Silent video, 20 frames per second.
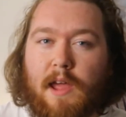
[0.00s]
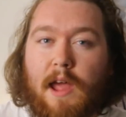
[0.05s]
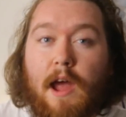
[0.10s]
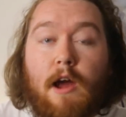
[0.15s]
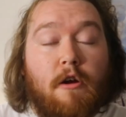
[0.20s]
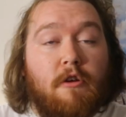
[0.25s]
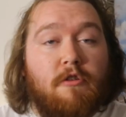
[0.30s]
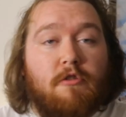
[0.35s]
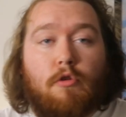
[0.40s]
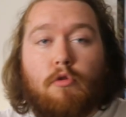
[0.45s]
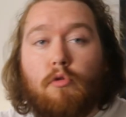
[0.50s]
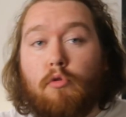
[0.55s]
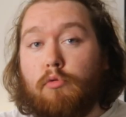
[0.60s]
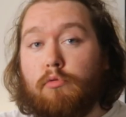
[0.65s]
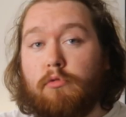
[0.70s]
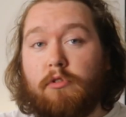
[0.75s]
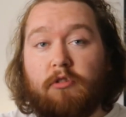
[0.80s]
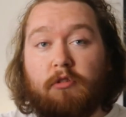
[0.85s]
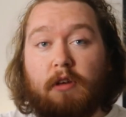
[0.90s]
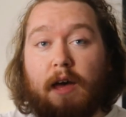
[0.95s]
yeah, it's
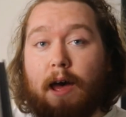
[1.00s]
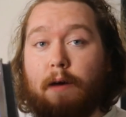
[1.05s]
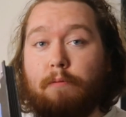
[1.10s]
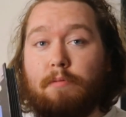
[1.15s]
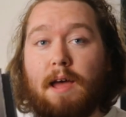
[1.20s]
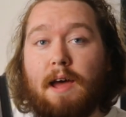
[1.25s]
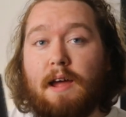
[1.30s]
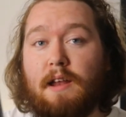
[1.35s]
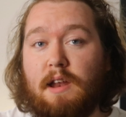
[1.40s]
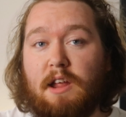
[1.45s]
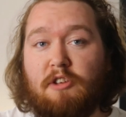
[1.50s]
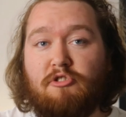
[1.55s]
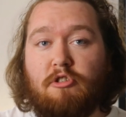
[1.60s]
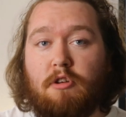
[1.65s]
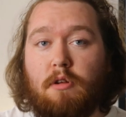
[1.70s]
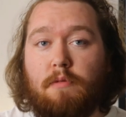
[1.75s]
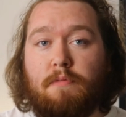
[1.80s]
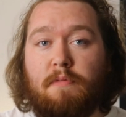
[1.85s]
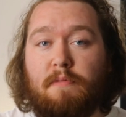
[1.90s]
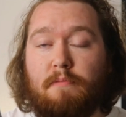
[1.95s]
cool to have that
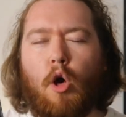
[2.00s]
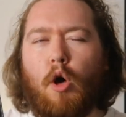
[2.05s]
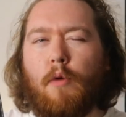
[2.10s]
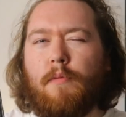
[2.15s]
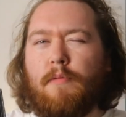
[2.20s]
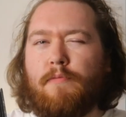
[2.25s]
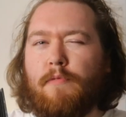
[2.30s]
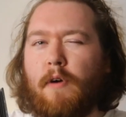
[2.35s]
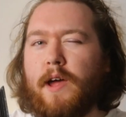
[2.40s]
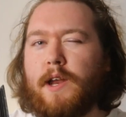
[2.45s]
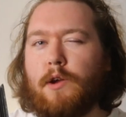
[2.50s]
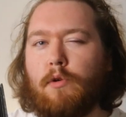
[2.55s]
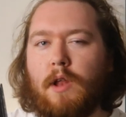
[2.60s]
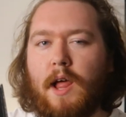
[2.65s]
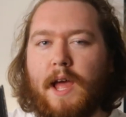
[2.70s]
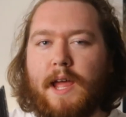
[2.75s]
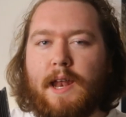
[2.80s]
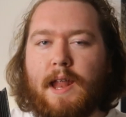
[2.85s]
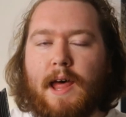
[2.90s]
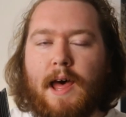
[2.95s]
edition of a vinyl
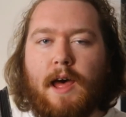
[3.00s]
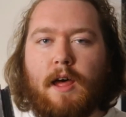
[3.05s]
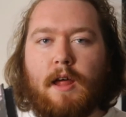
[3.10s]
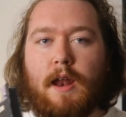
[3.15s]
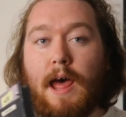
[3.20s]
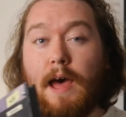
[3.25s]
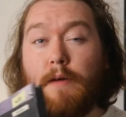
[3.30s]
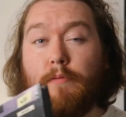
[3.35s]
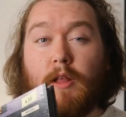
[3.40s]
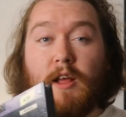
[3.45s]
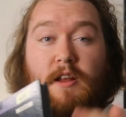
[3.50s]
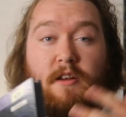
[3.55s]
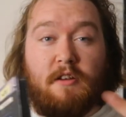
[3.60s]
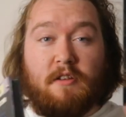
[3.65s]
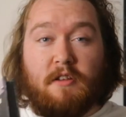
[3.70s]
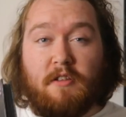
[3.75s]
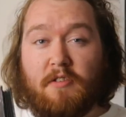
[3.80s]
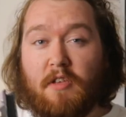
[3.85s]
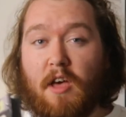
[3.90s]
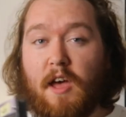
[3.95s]
like that and have like the
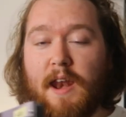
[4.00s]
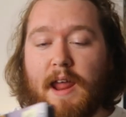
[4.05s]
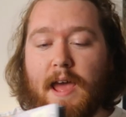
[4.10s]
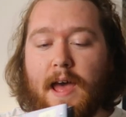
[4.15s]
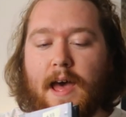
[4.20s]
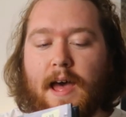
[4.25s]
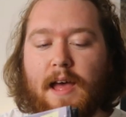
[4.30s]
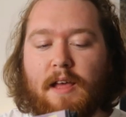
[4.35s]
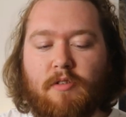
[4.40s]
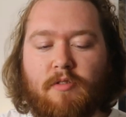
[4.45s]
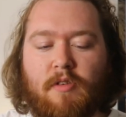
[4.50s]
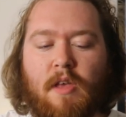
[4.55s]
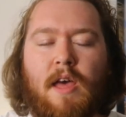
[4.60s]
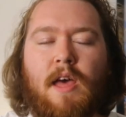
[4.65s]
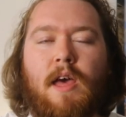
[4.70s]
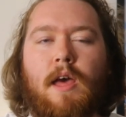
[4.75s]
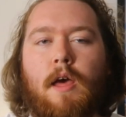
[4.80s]
design it has,